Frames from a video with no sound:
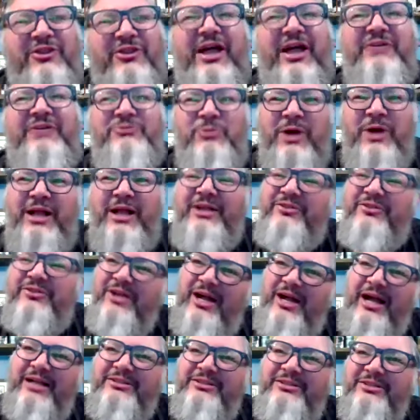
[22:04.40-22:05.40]
that's why
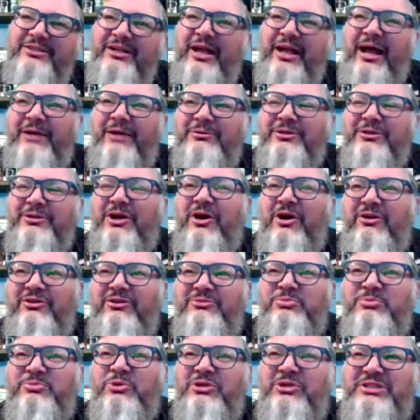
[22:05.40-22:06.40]
I would call
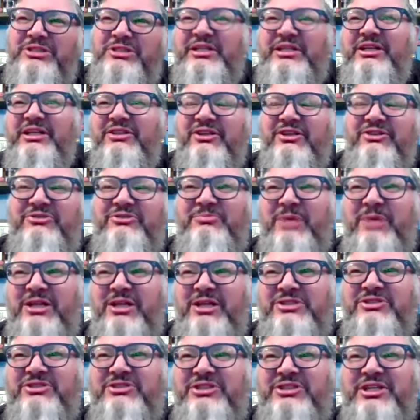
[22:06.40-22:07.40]
this more tequila
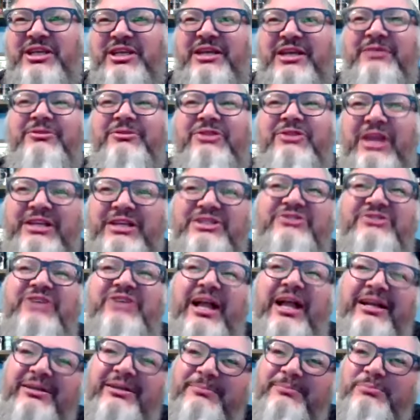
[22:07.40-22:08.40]
specialty. They just
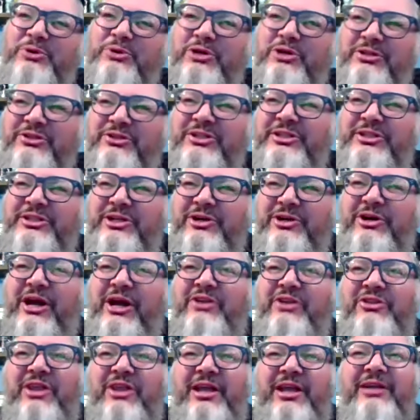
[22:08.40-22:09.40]
had to put liqueur, I
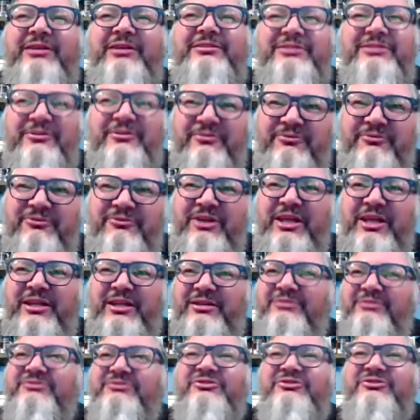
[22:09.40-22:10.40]
think, to
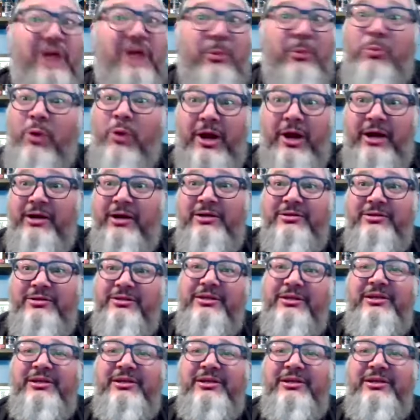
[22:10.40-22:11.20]
fit somewhere